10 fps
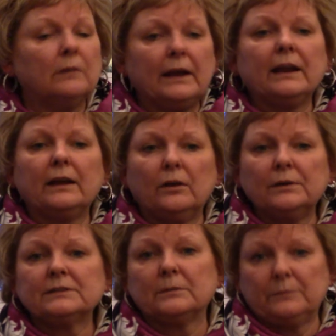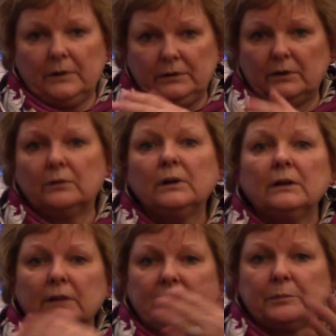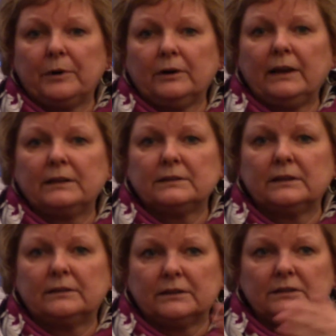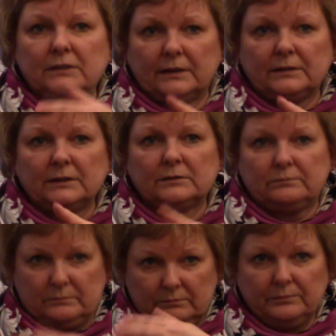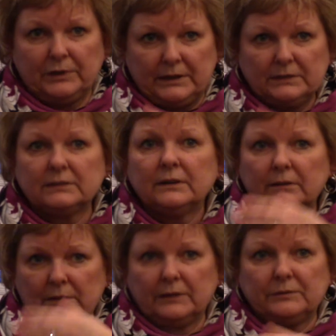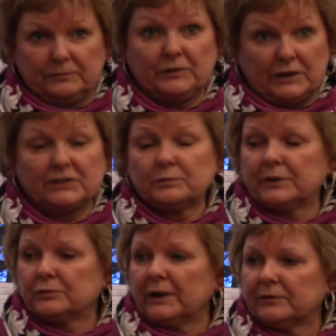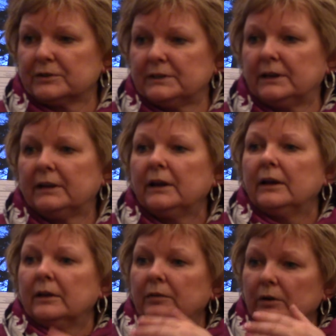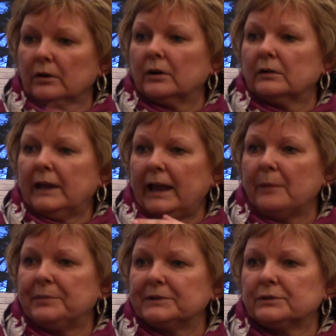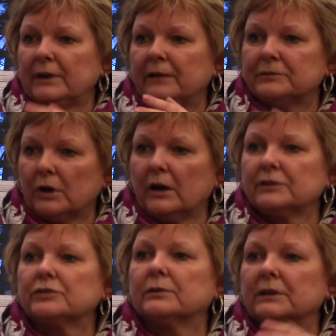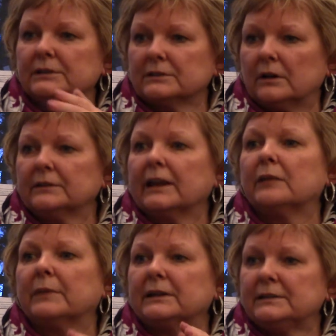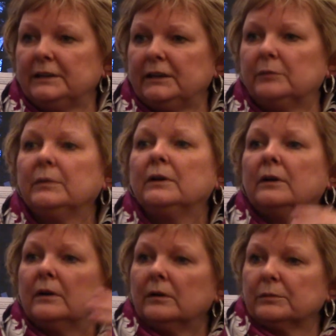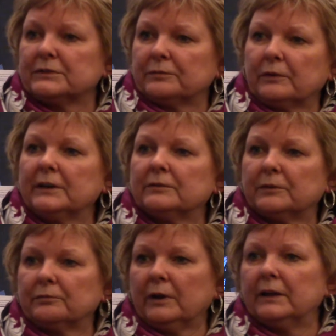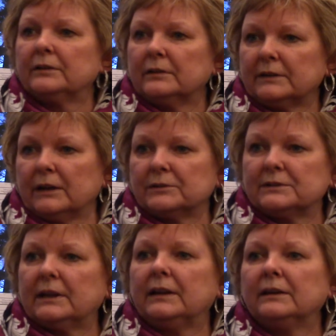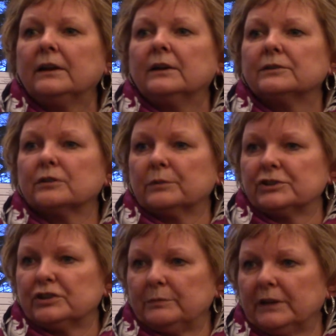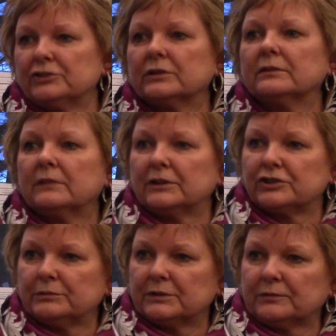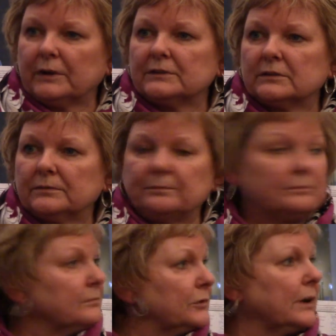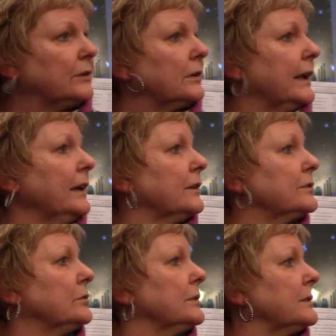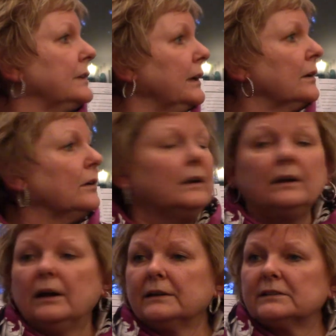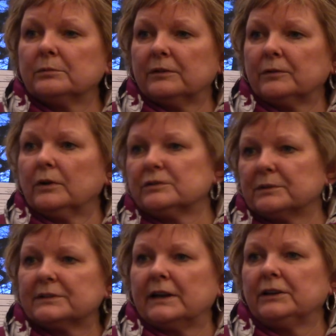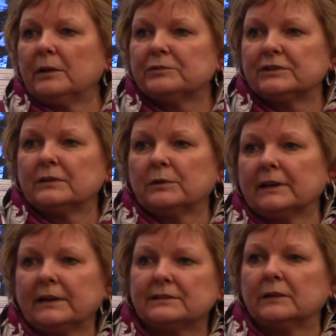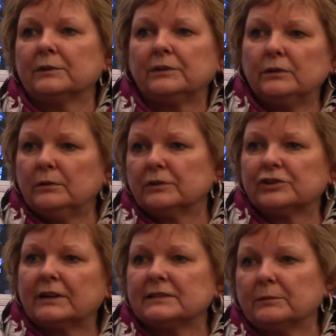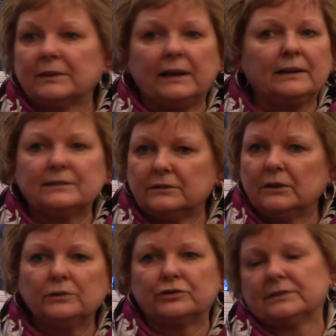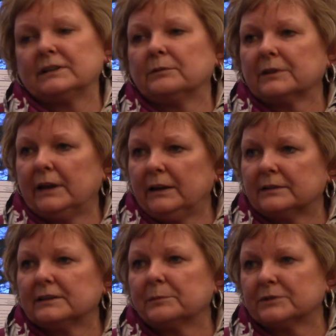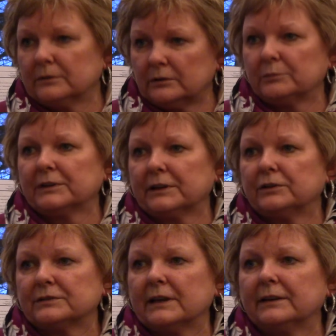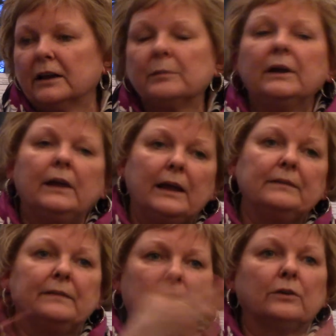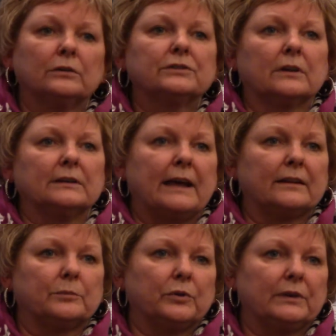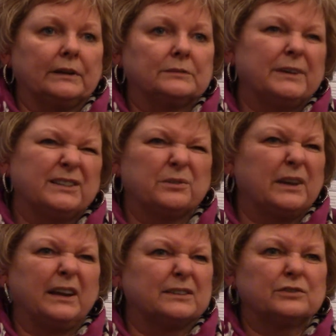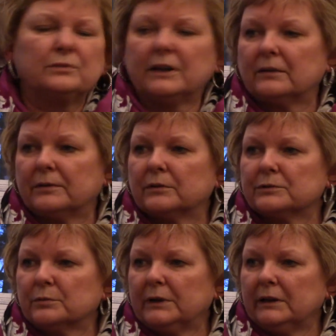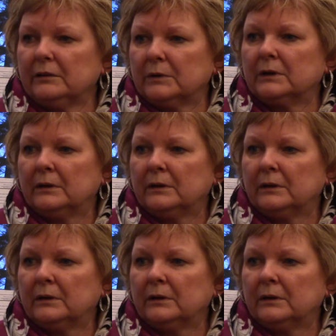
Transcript: Right. I always am, you know, like the party I did at this place, and I just went to Traverse City. The girl happened to have talked to a consultant on my team, was a friend of a friend downstate, so when she mentioned that she was friends of Director Candace, who is here, I said, well, of course, we'll sign you up. She said, well, can I sign with you, or should I sign with Candace? I said, no, you should sign with Candace, absolutely, we'll get you signed up. And then that girl took a lot of the bookings, but it's okay, it's 2.5 hours away anyway.